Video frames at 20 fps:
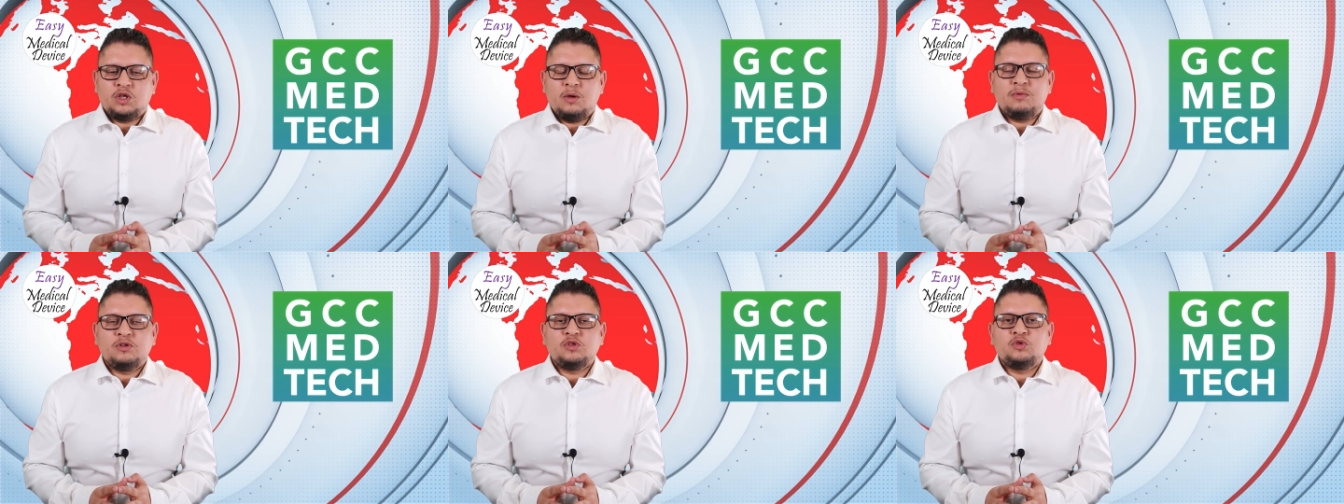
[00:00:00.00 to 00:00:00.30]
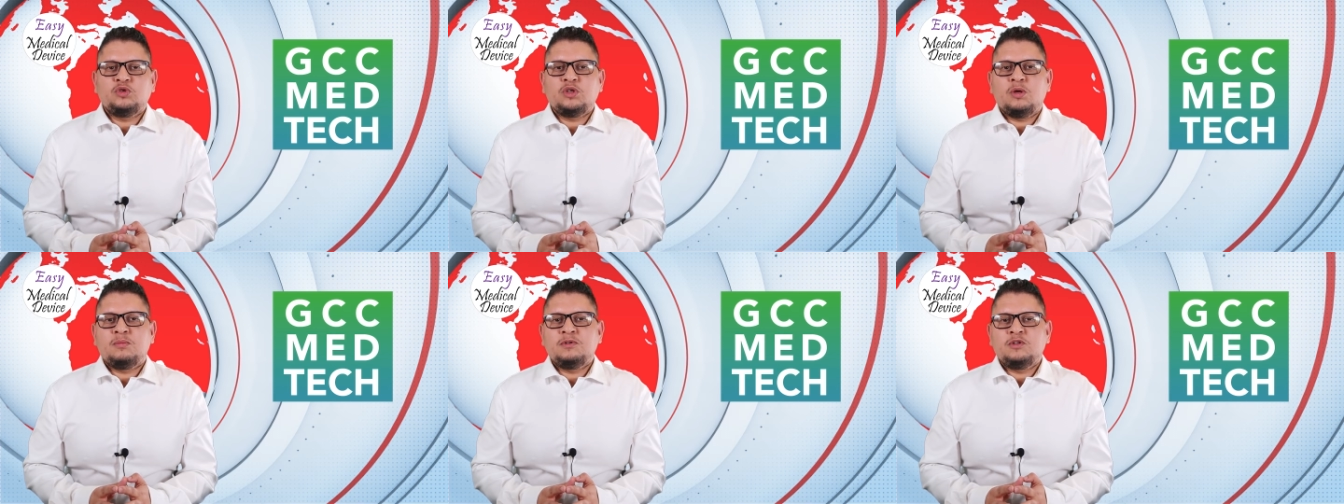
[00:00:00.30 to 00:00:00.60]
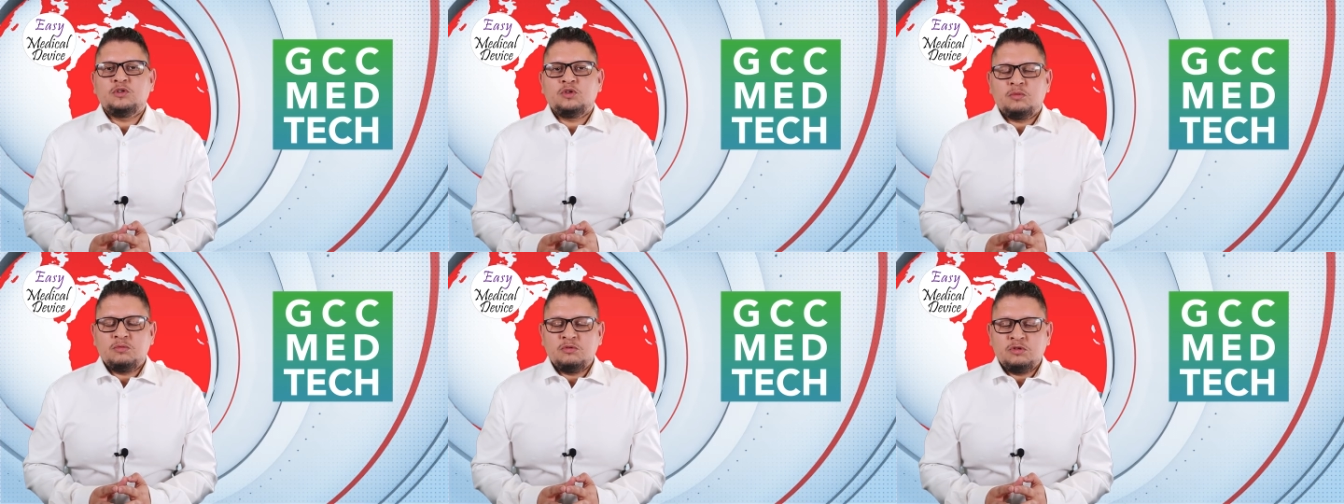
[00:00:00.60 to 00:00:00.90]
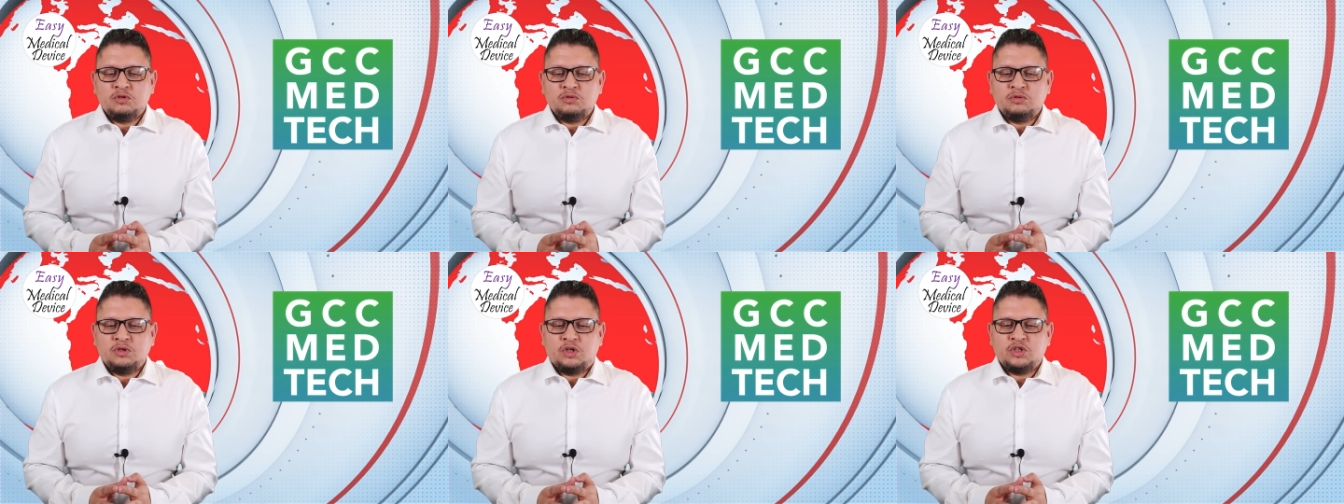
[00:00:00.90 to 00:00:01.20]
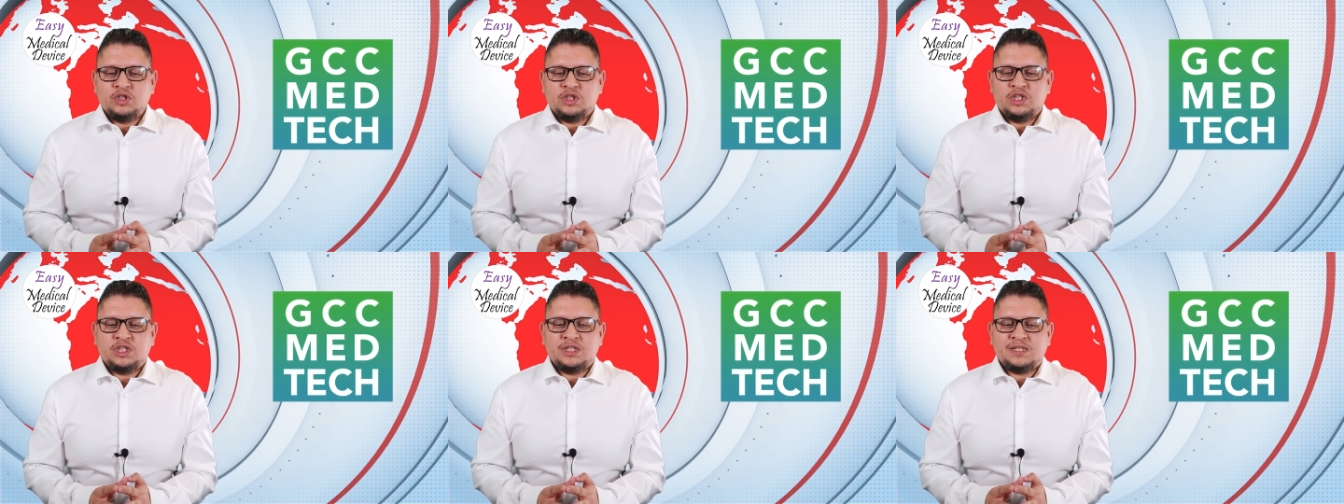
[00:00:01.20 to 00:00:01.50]

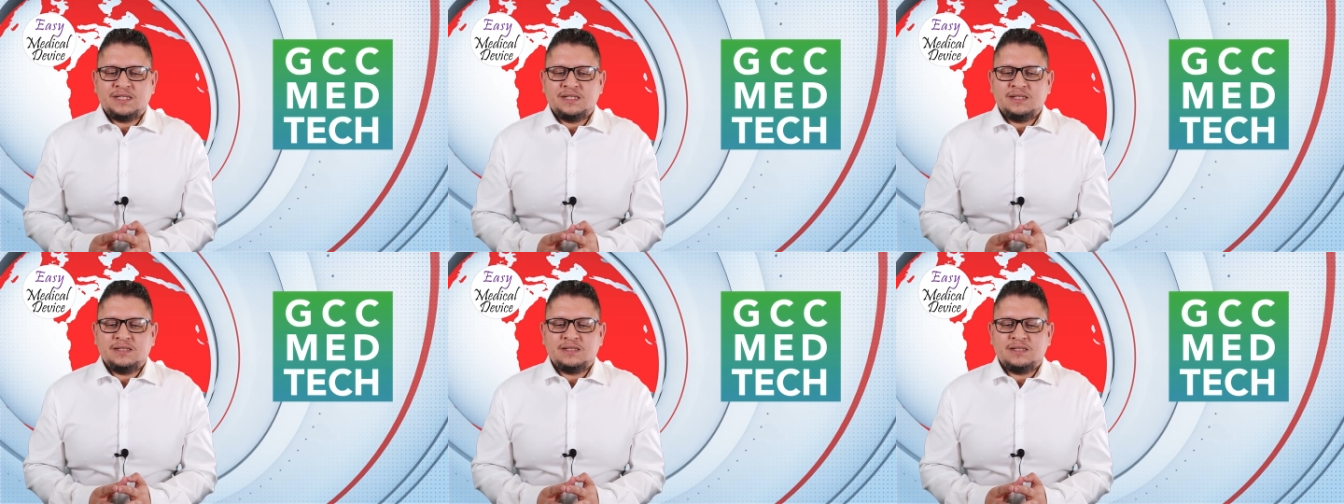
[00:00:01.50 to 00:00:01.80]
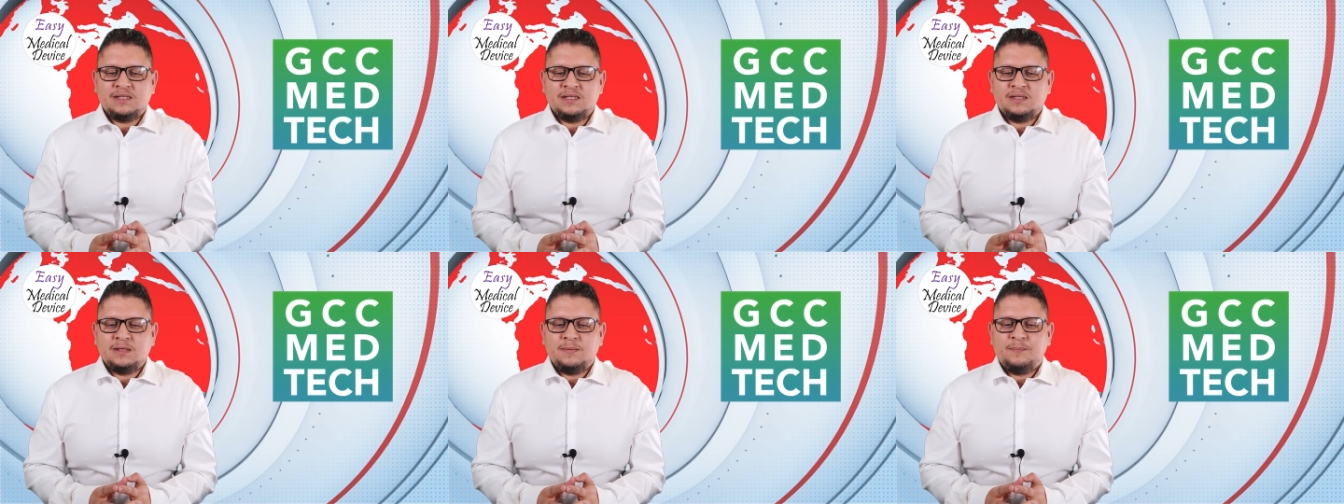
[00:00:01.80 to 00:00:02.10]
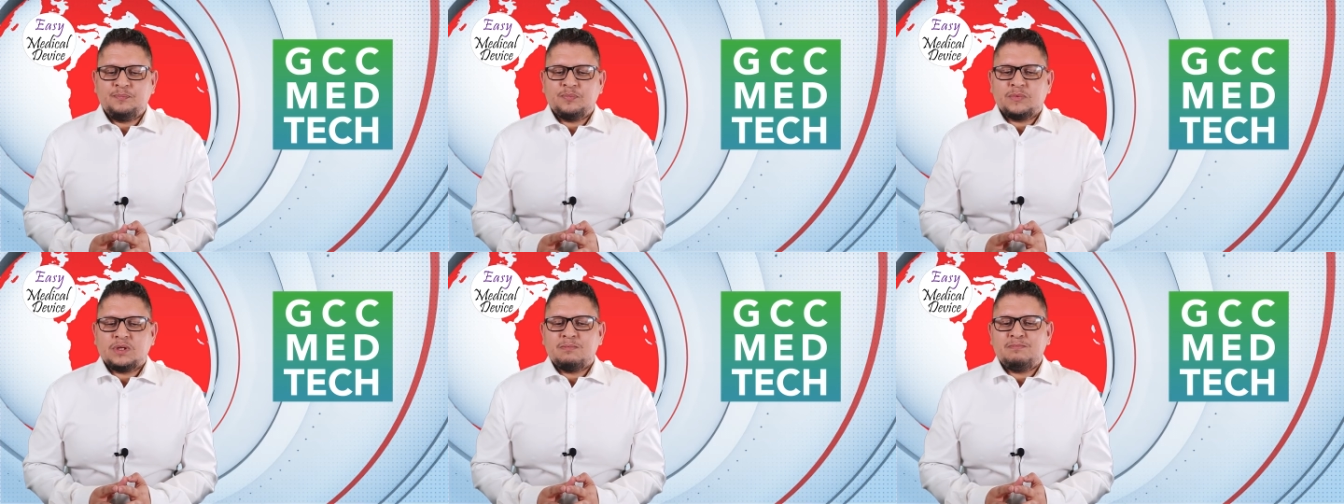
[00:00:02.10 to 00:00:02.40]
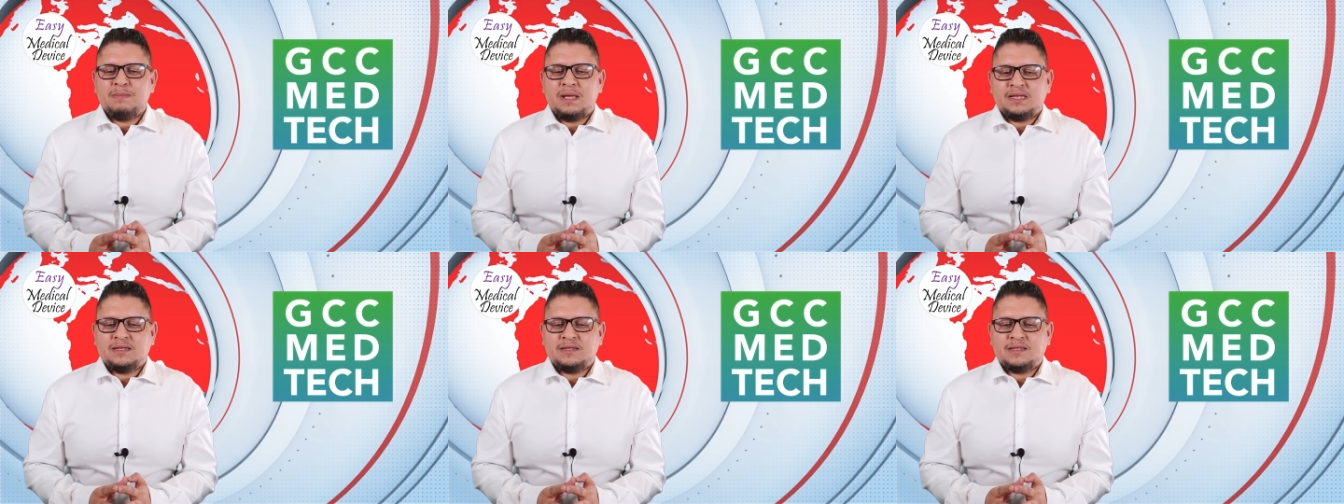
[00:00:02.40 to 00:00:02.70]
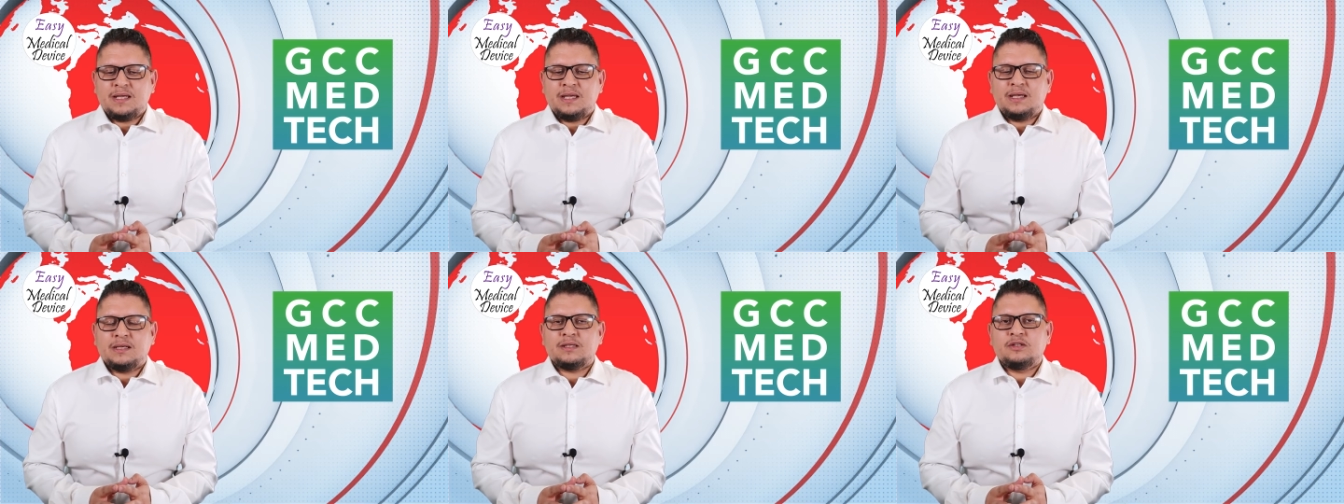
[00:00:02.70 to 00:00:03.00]

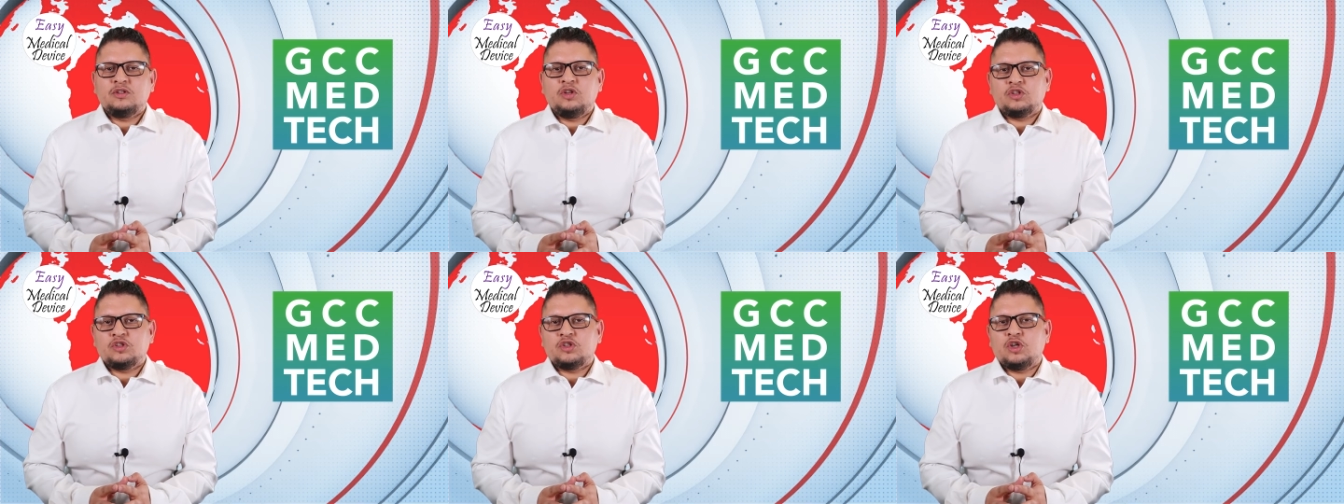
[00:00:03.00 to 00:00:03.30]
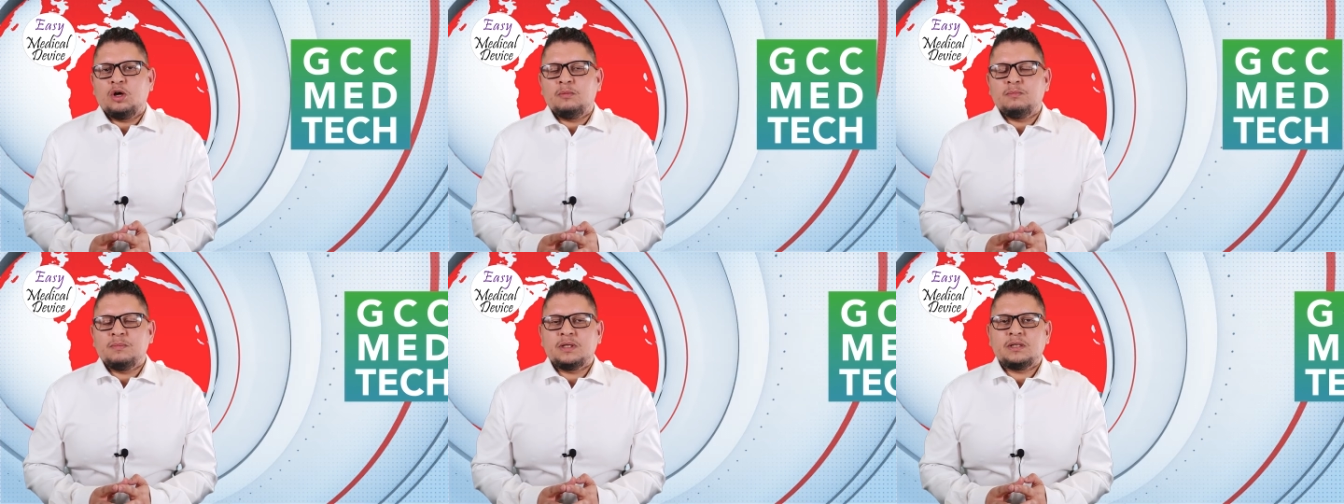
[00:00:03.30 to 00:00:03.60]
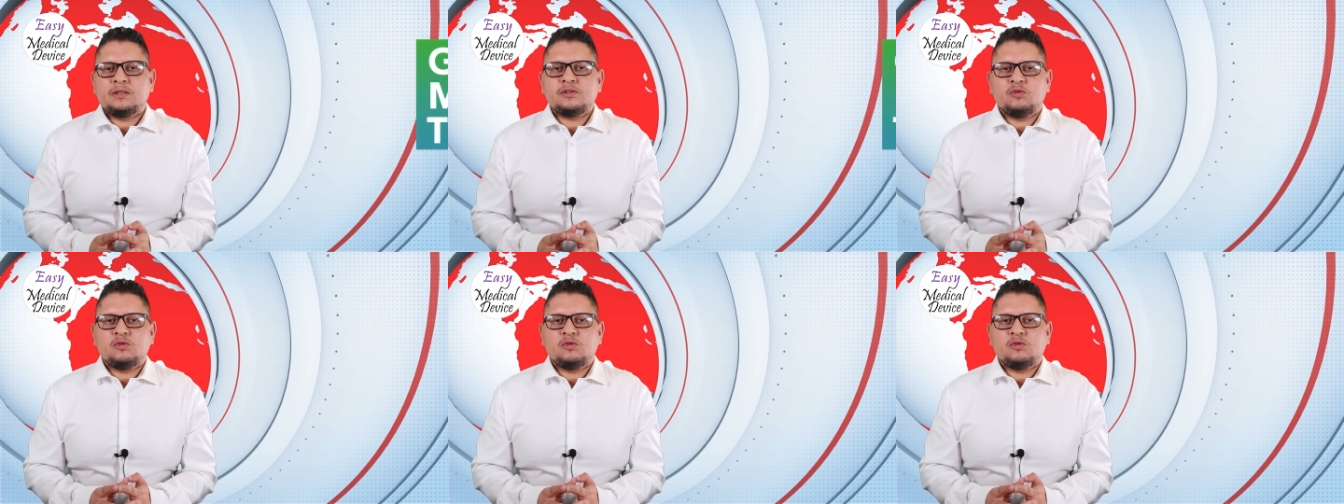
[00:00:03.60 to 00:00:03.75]
www.gccmedtech.com.